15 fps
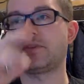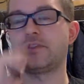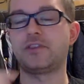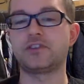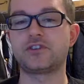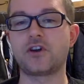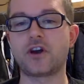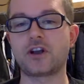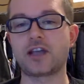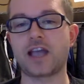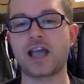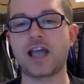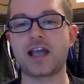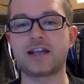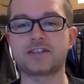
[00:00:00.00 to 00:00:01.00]
the dog
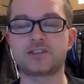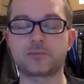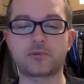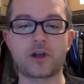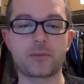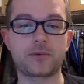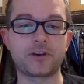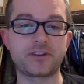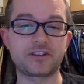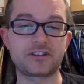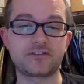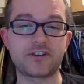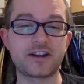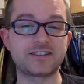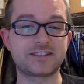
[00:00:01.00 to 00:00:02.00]
has a property that
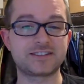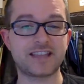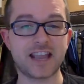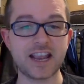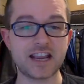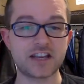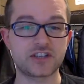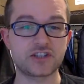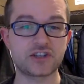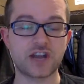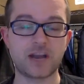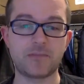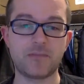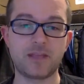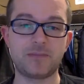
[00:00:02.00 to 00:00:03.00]
defines its age,
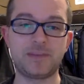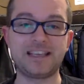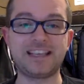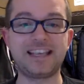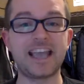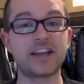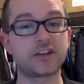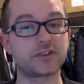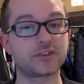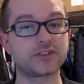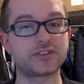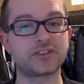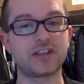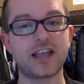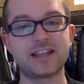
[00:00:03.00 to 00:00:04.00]
and maybe
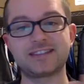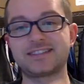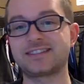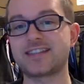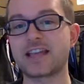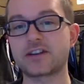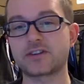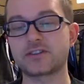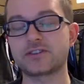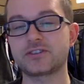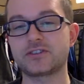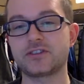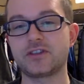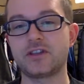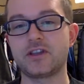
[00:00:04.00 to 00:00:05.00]
getters and setters